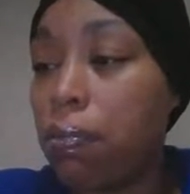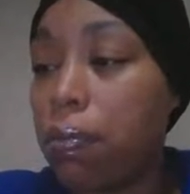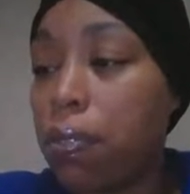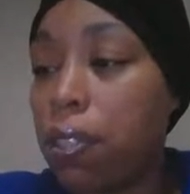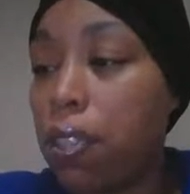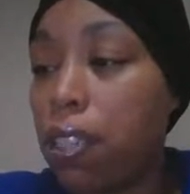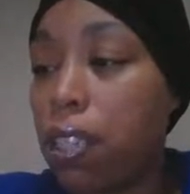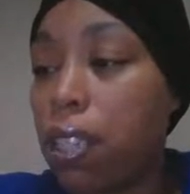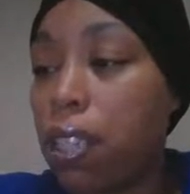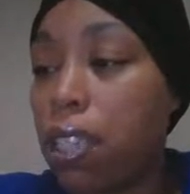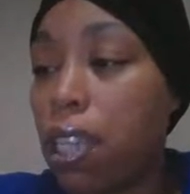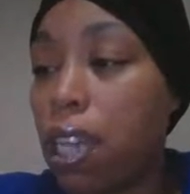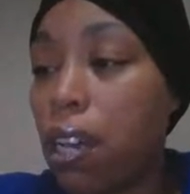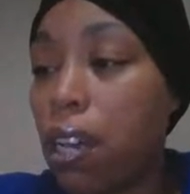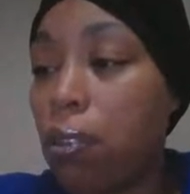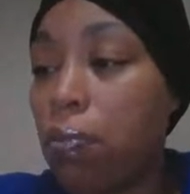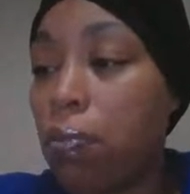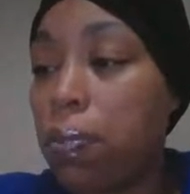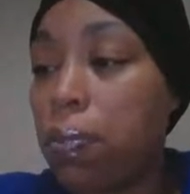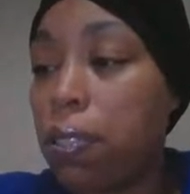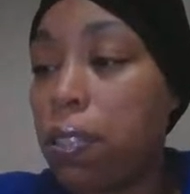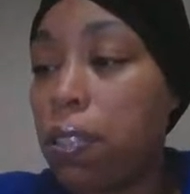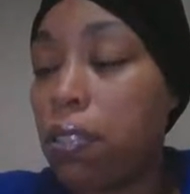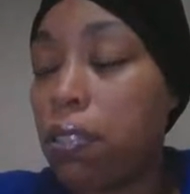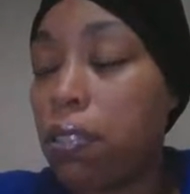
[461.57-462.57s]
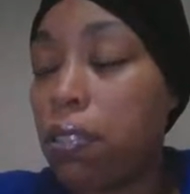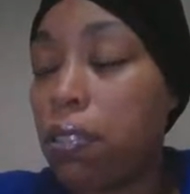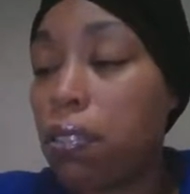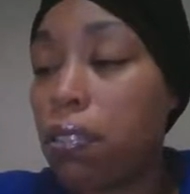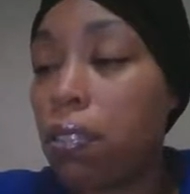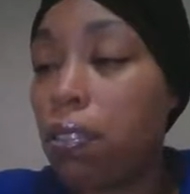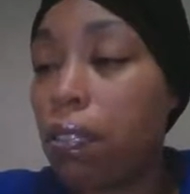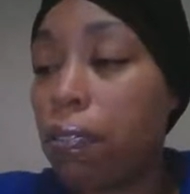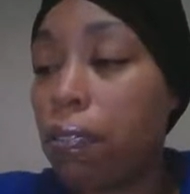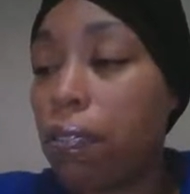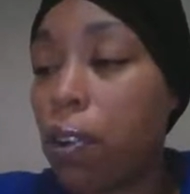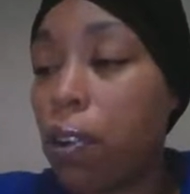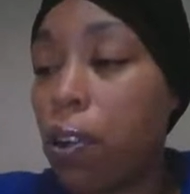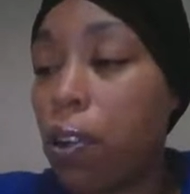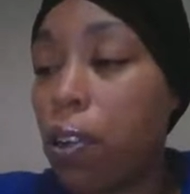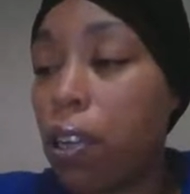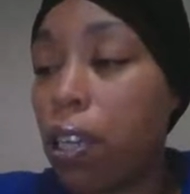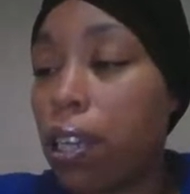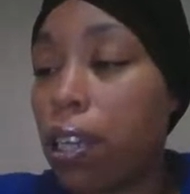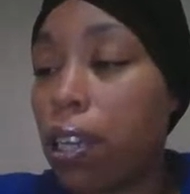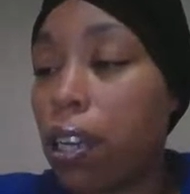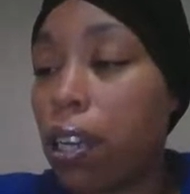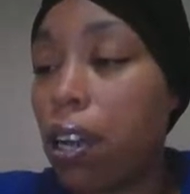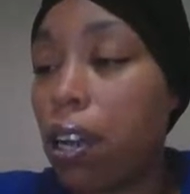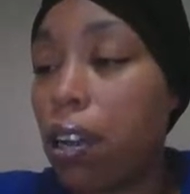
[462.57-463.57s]
this helps the
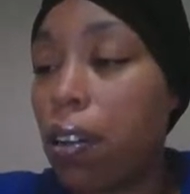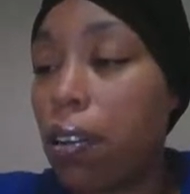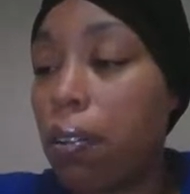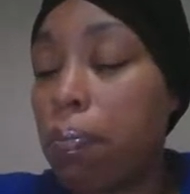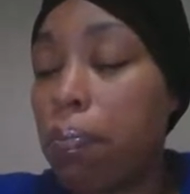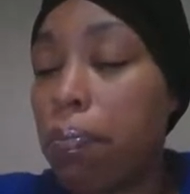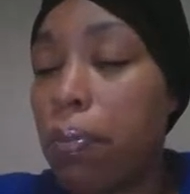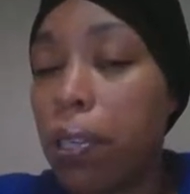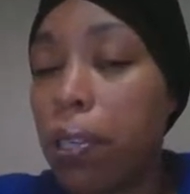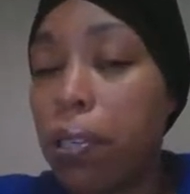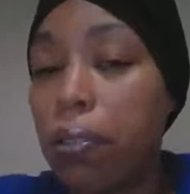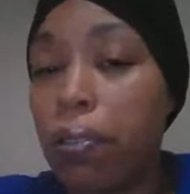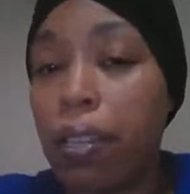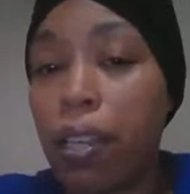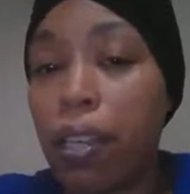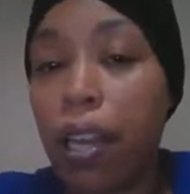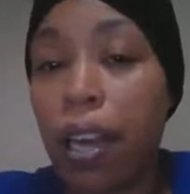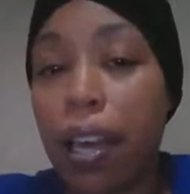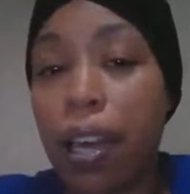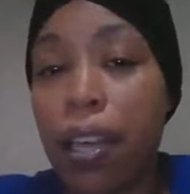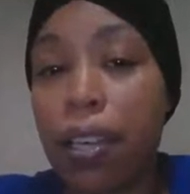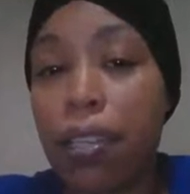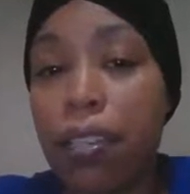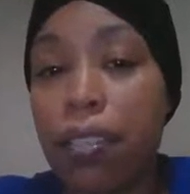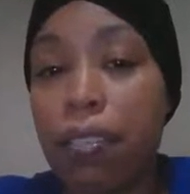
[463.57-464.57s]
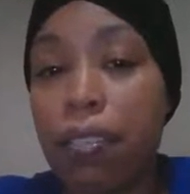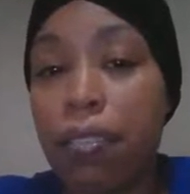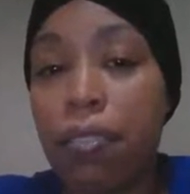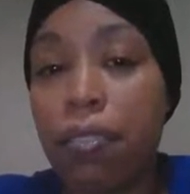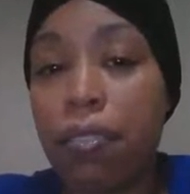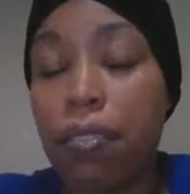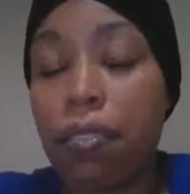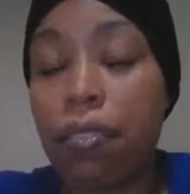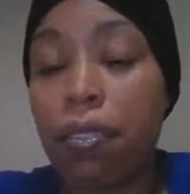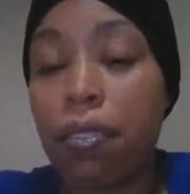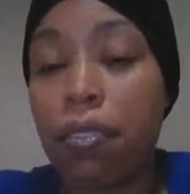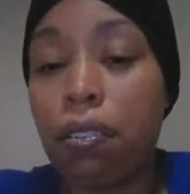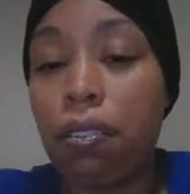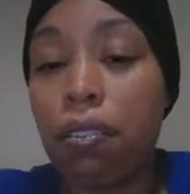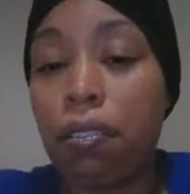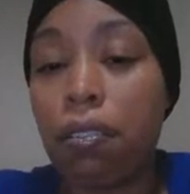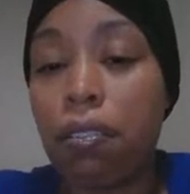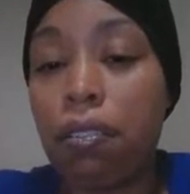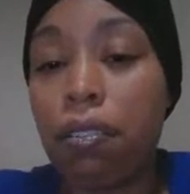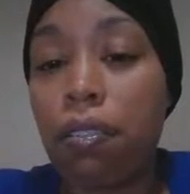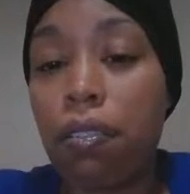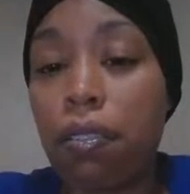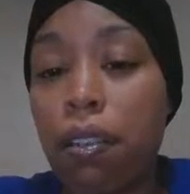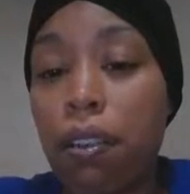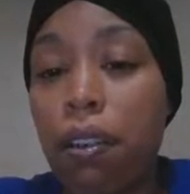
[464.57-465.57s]
falling middle class
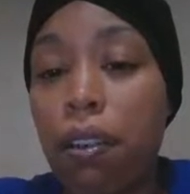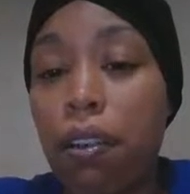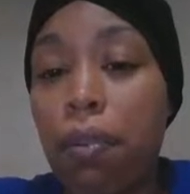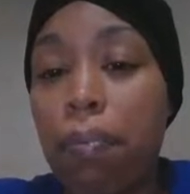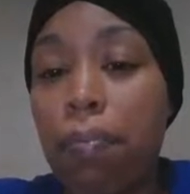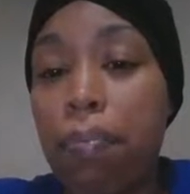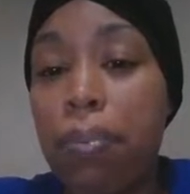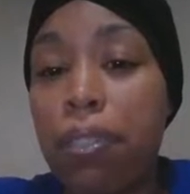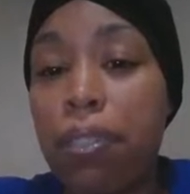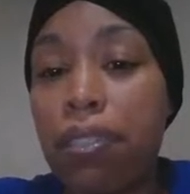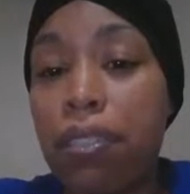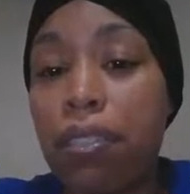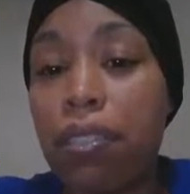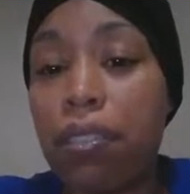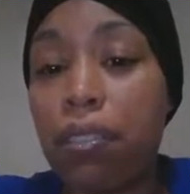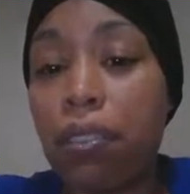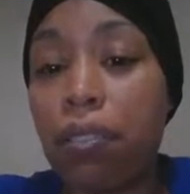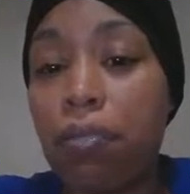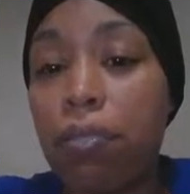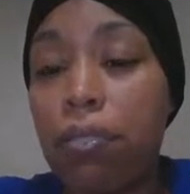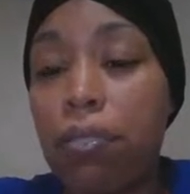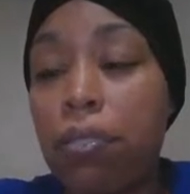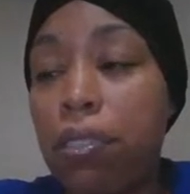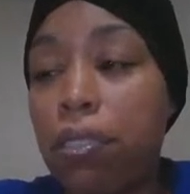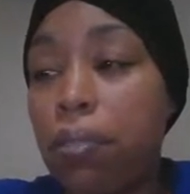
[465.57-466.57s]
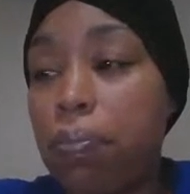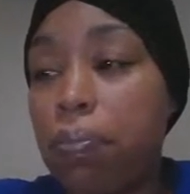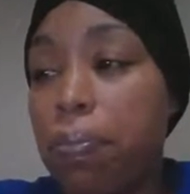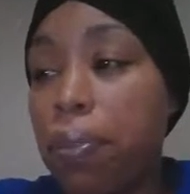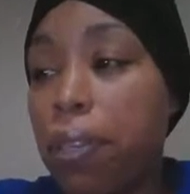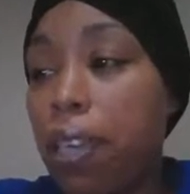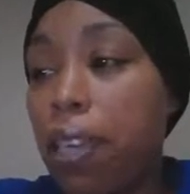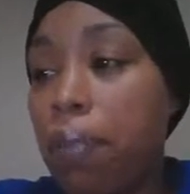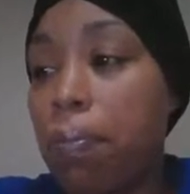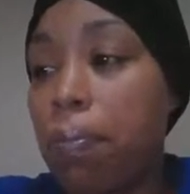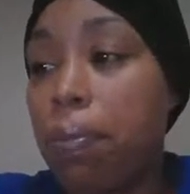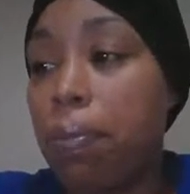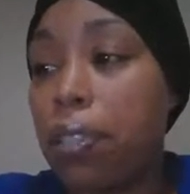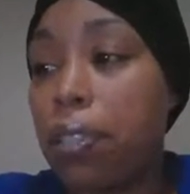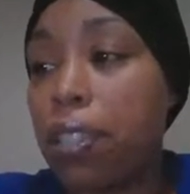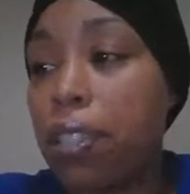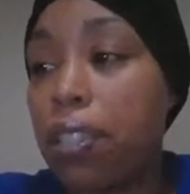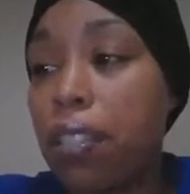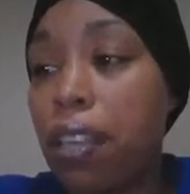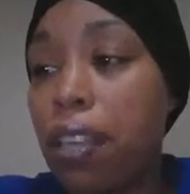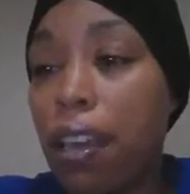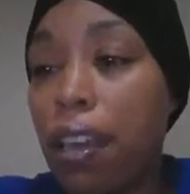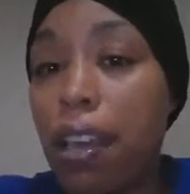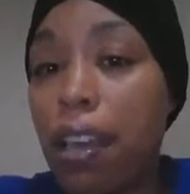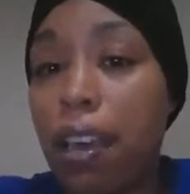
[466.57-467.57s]
business owners to be able to
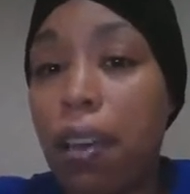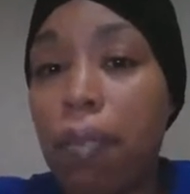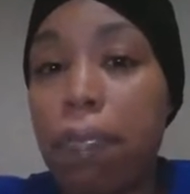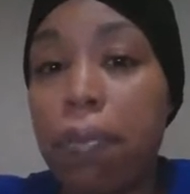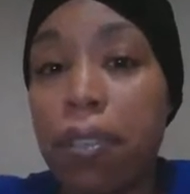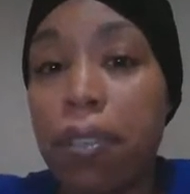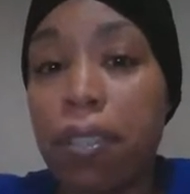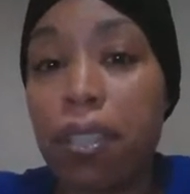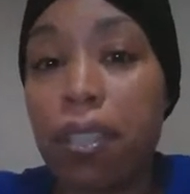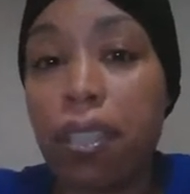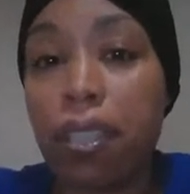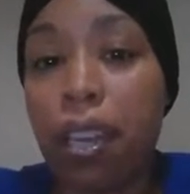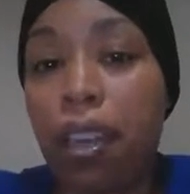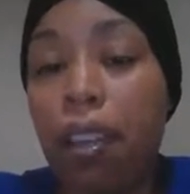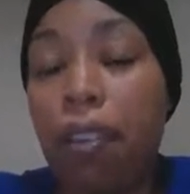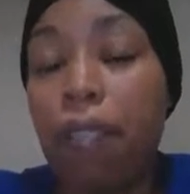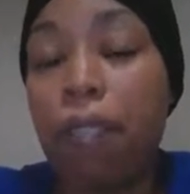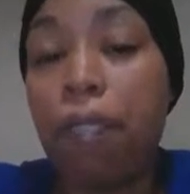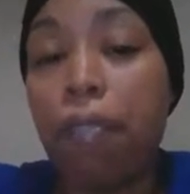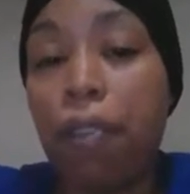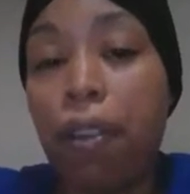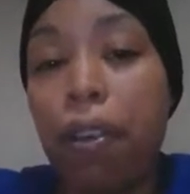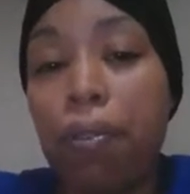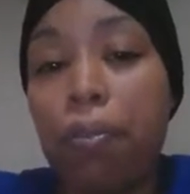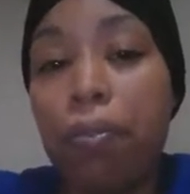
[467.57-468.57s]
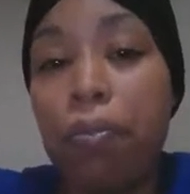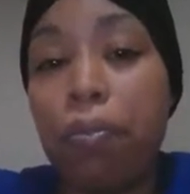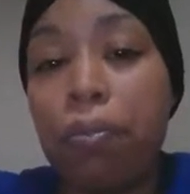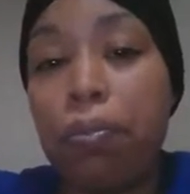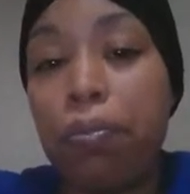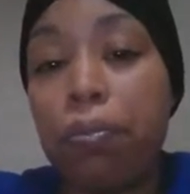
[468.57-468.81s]
stay up and stay afloat.